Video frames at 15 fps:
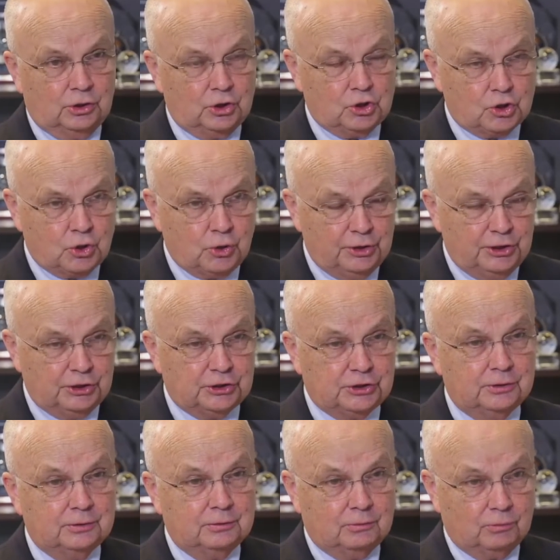Kurdish
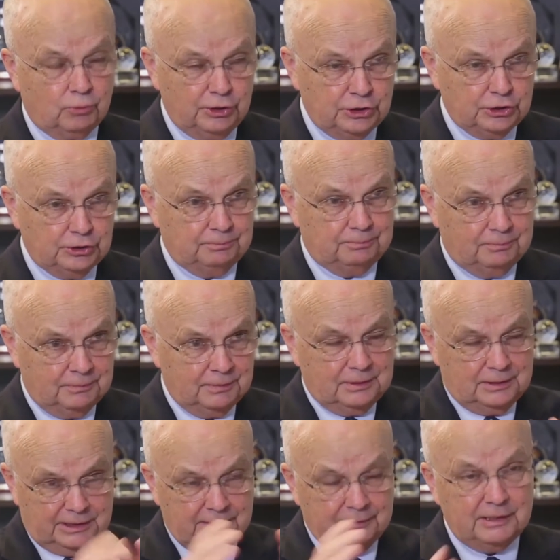region
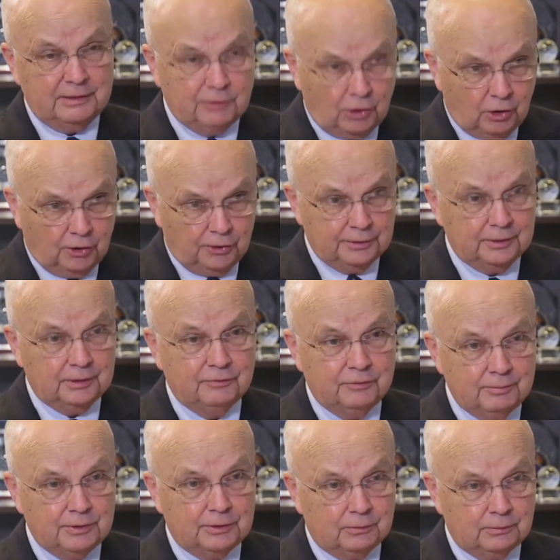in the heart of the
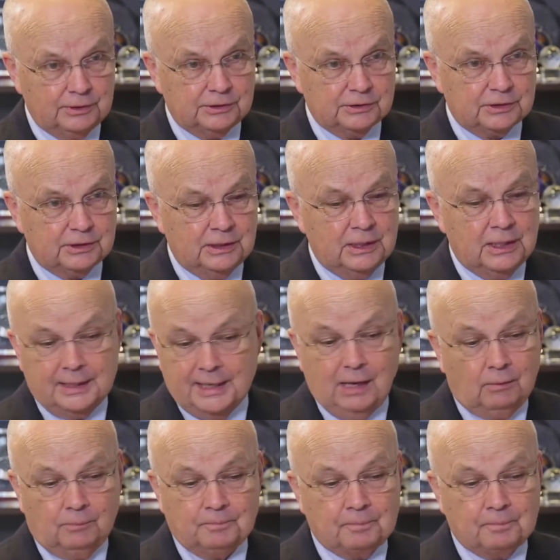Middle East? Now,